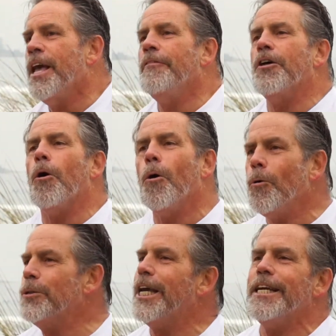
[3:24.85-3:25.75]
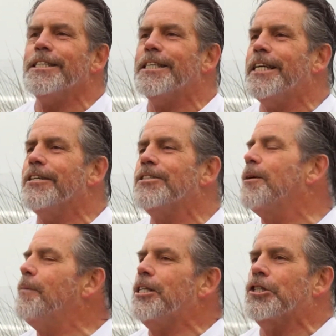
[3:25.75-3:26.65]
And the whole day is geared
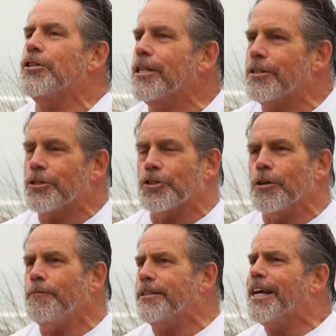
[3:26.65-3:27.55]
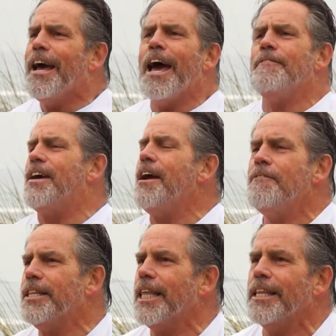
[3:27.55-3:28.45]
to make sure that the surfers have
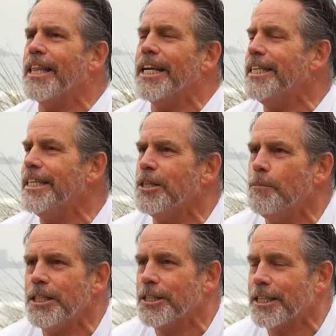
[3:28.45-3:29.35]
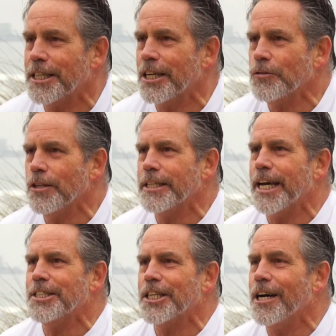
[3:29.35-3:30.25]
everything they need to be successful in
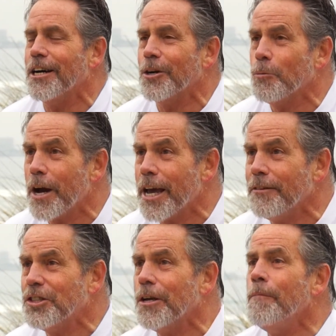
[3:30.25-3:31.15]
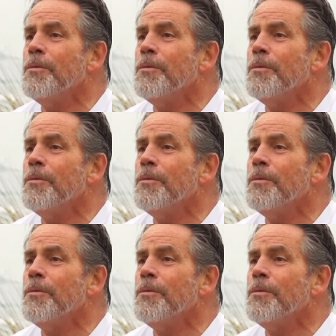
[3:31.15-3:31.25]
catching 100 waves